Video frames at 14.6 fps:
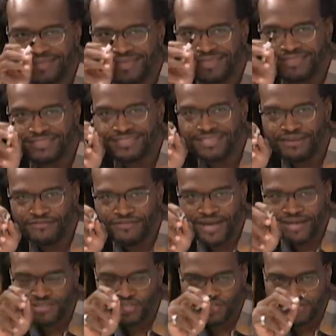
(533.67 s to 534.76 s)
in itself,
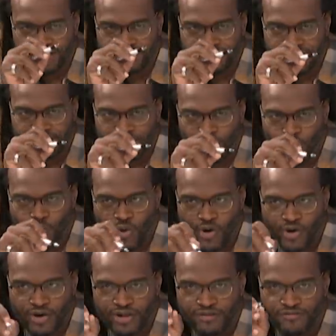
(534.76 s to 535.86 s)
like just the
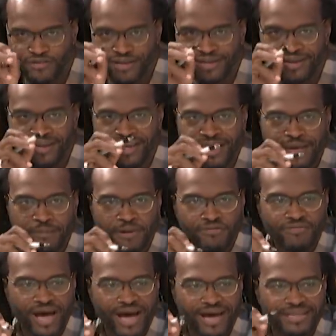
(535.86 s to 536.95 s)
wording for the name
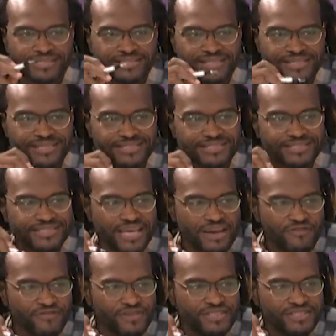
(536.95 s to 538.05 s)
of the act in
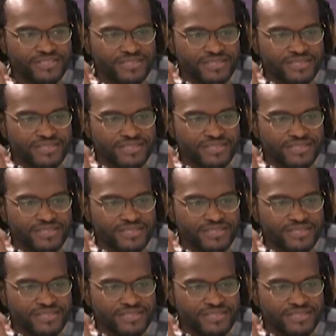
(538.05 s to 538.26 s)
itself is